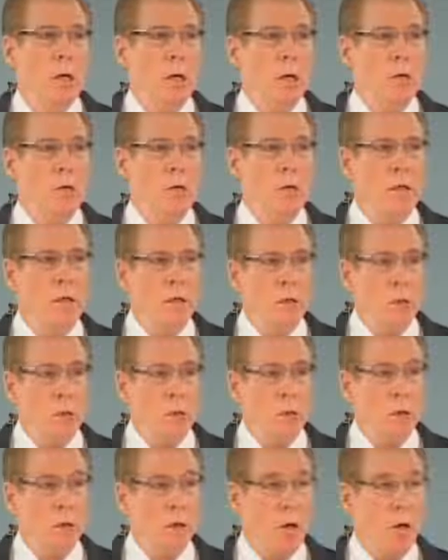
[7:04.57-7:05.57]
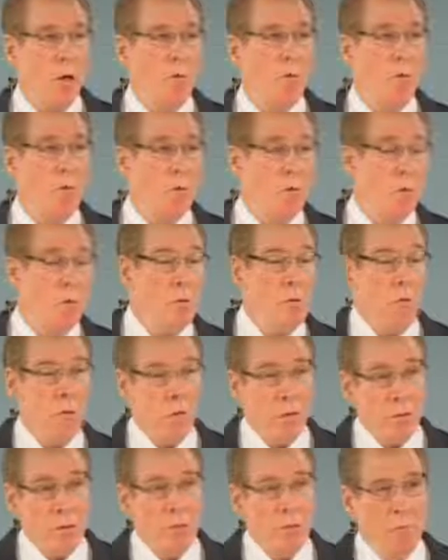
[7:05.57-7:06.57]
I think to a large, to, to
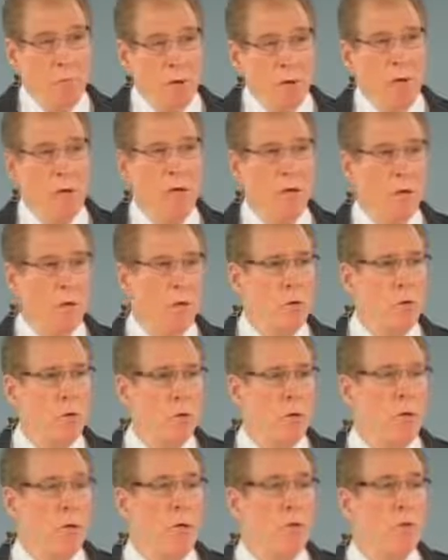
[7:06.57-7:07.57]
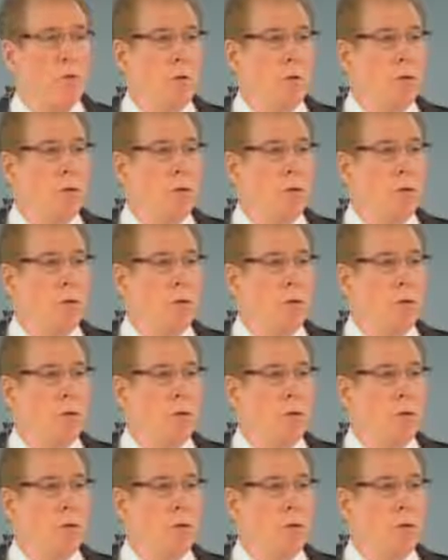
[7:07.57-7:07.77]
varying degrees,